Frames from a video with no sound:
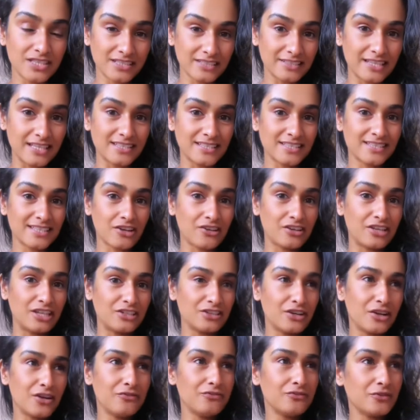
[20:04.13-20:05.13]
necessary,
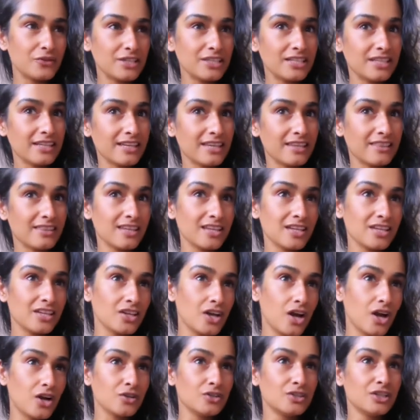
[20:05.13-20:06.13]
not avoiding it and
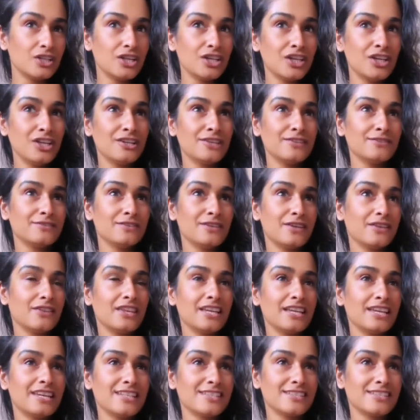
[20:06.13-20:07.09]
thinking